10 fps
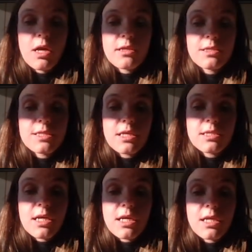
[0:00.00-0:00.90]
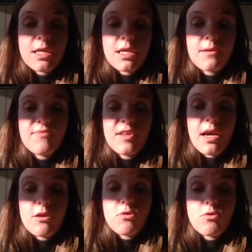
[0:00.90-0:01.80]
Instead, I click
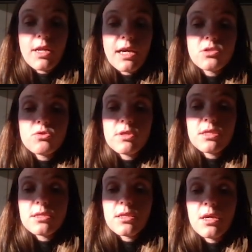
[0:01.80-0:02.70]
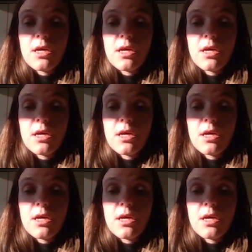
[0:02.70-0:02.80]
the arrow next to it